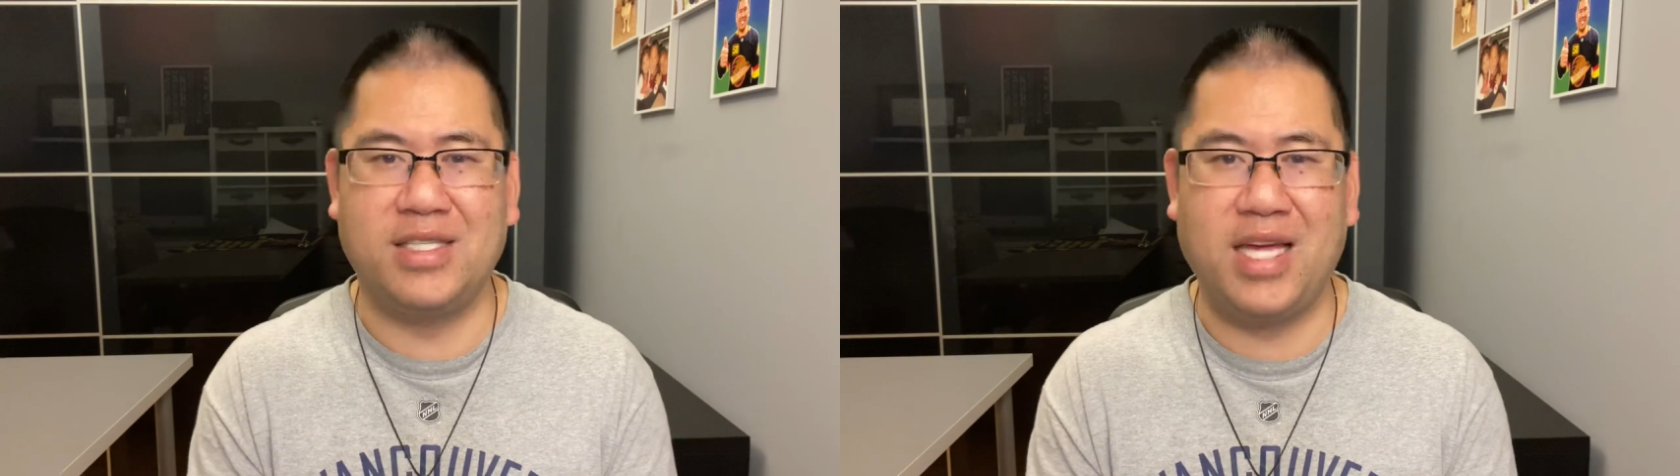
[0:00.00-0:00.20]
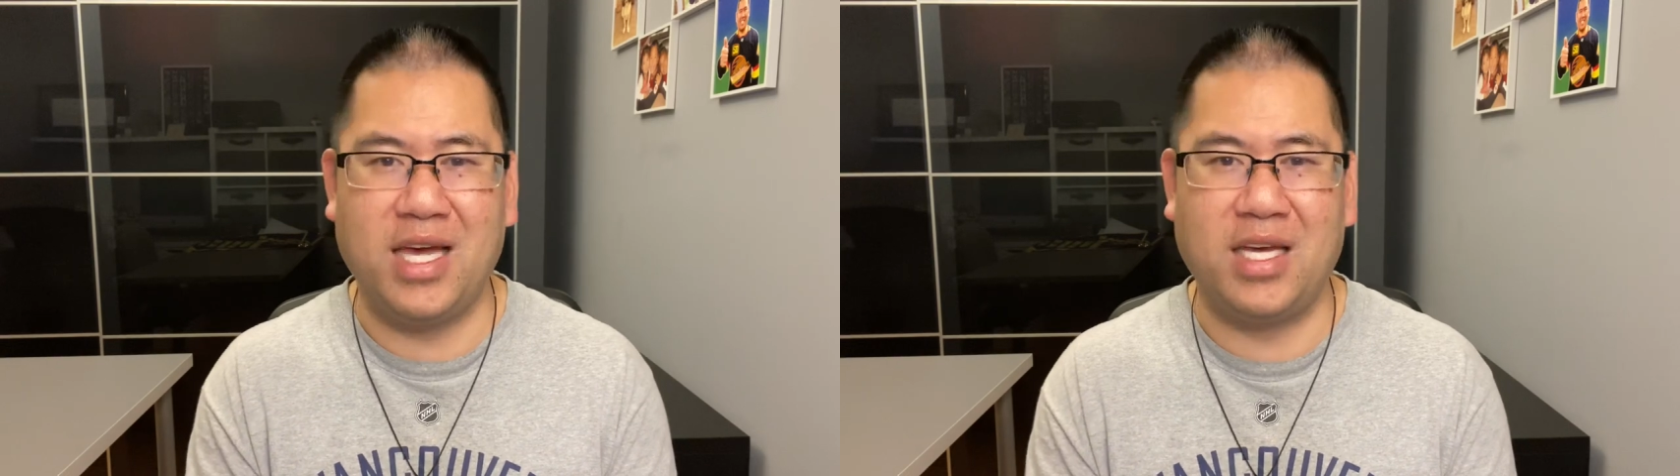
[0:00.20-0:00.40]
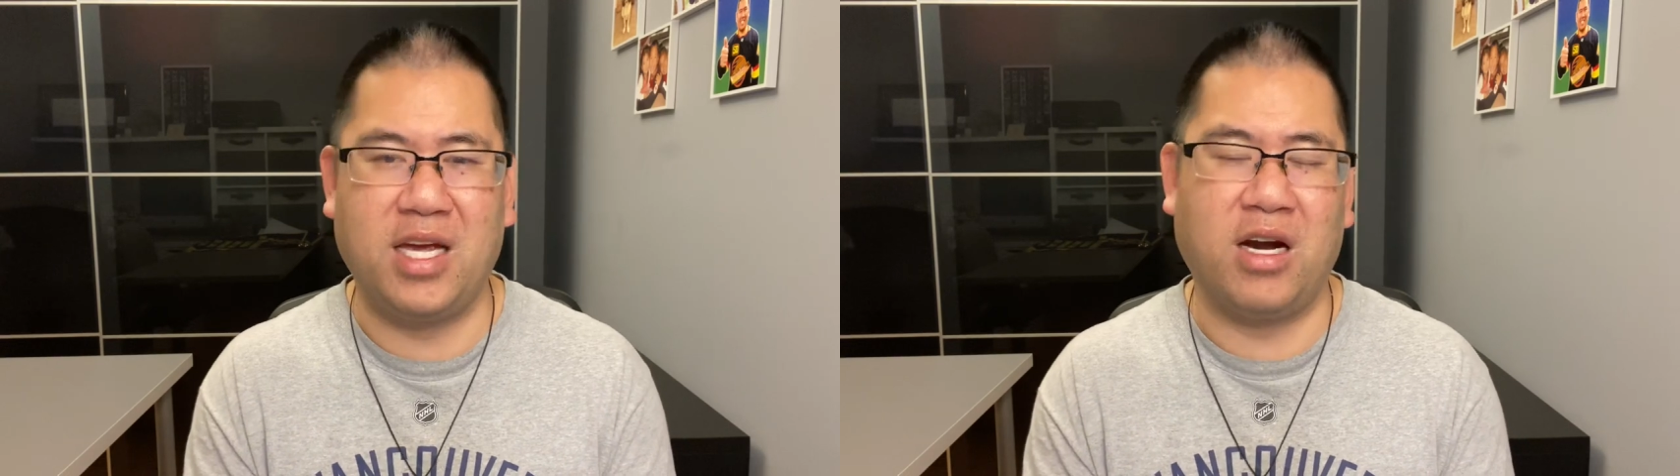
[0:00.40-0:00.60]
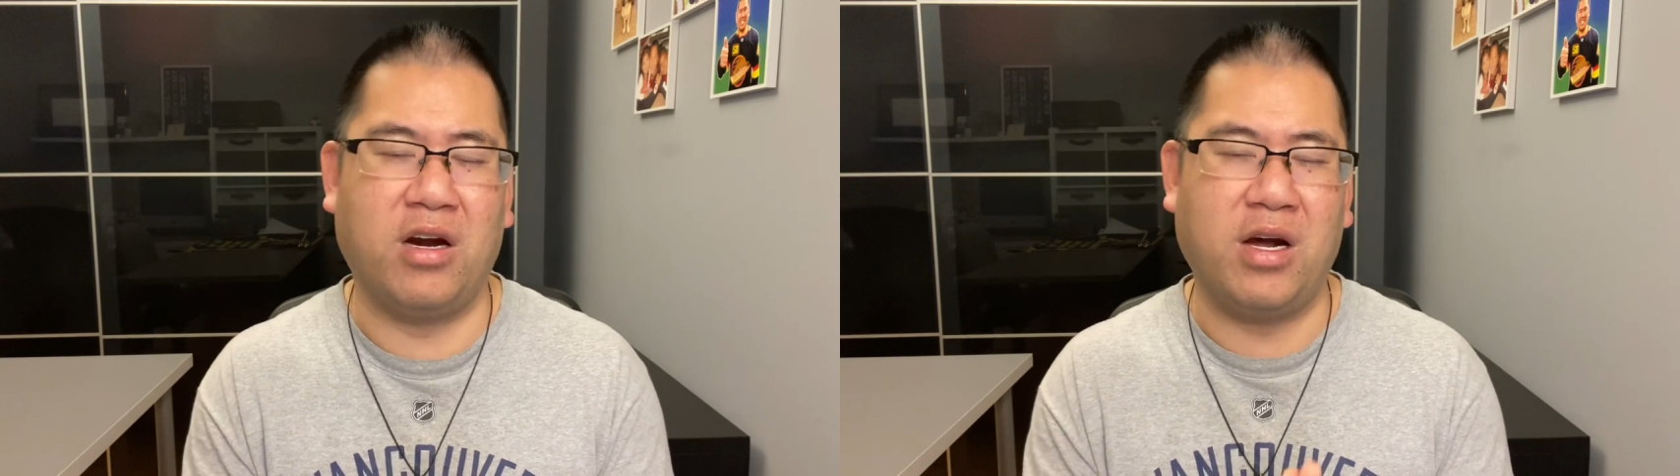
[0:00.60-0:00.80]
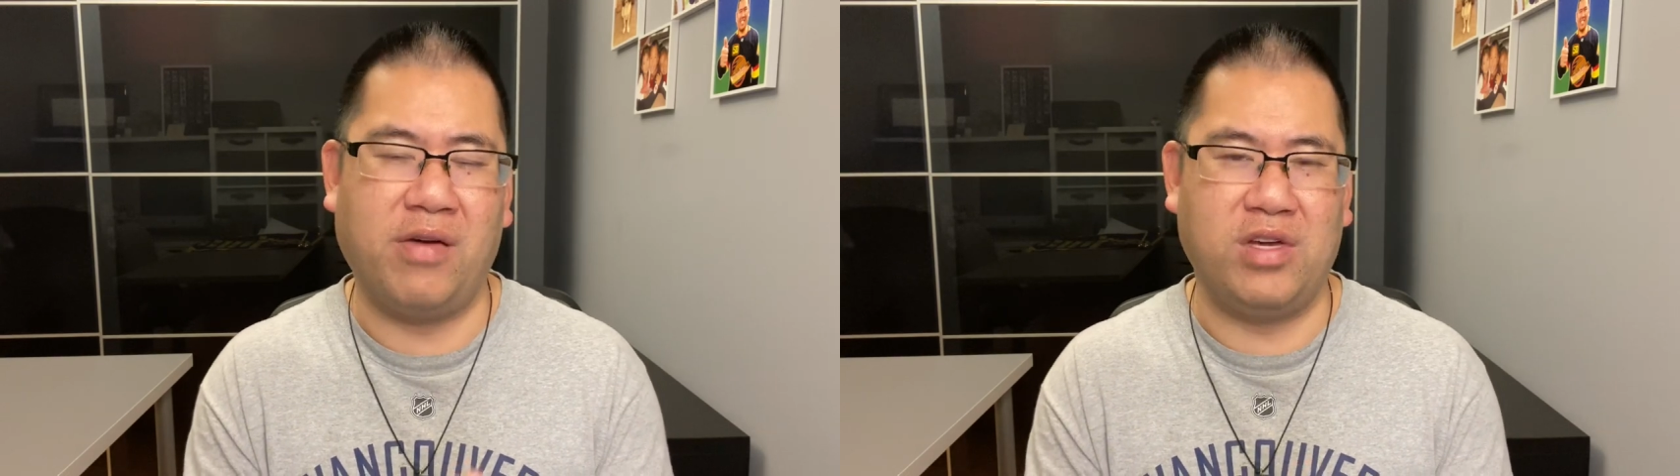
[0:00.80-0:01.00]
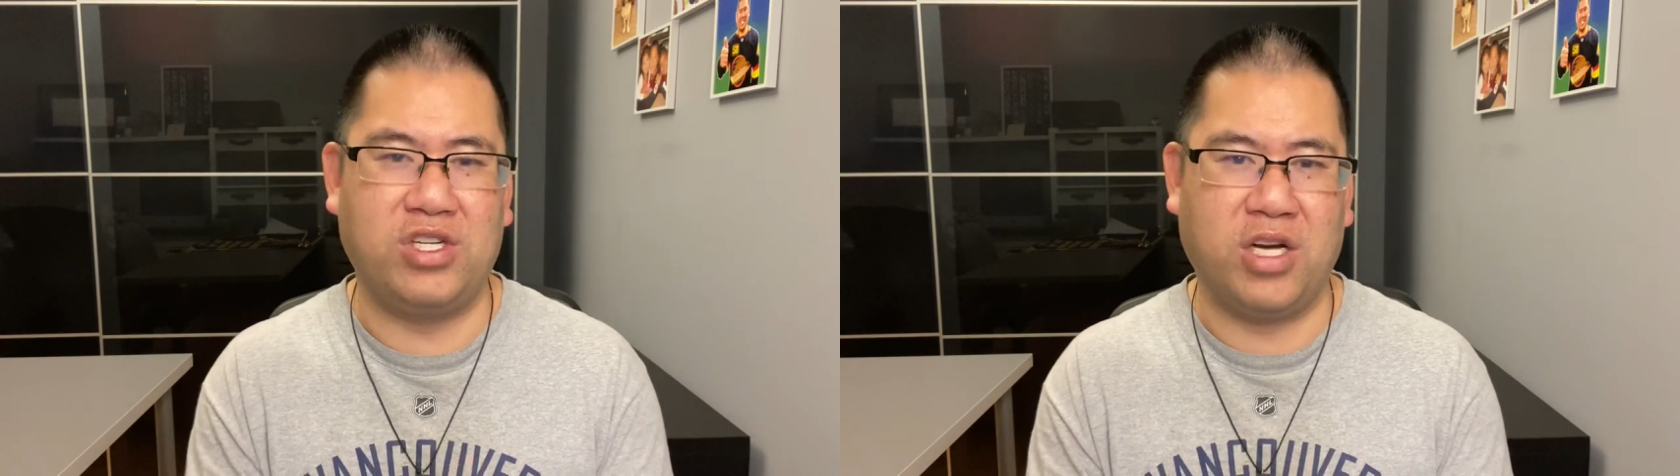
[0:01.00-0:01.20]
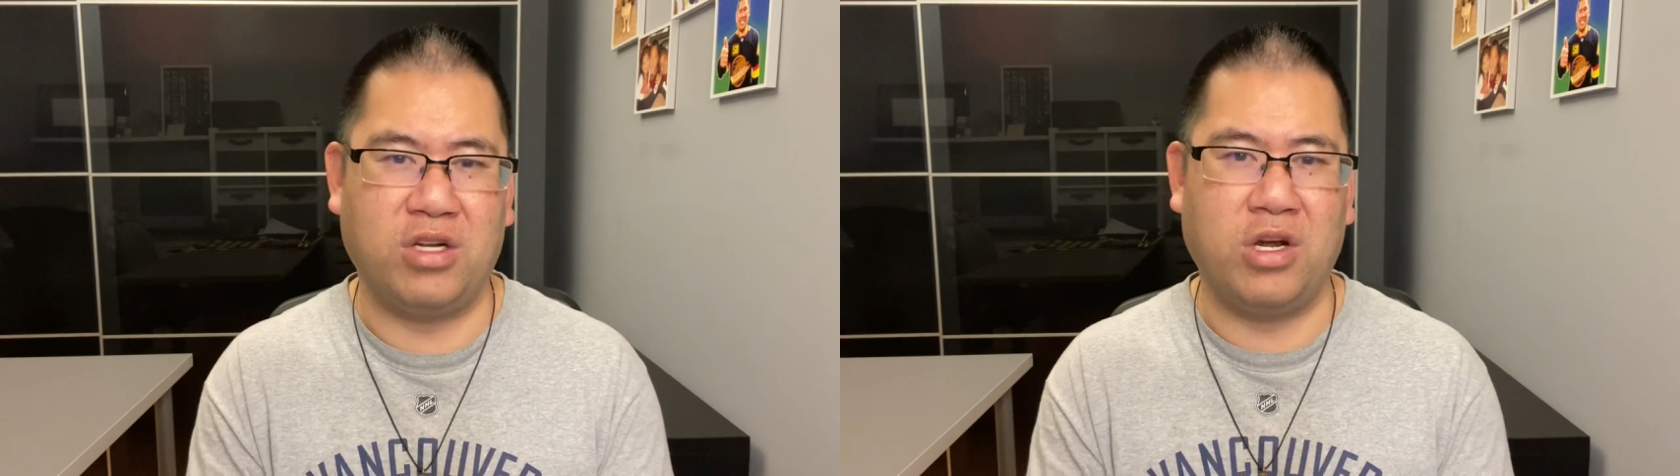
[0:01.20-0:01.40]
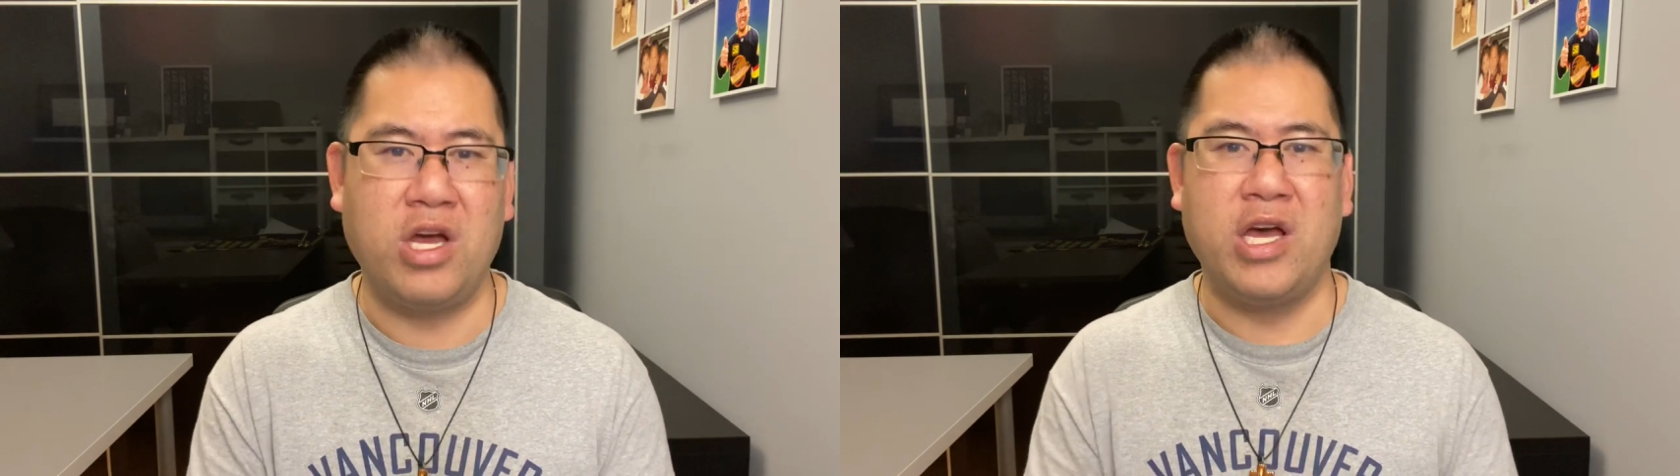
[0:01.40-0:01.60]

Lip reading: take care of each other.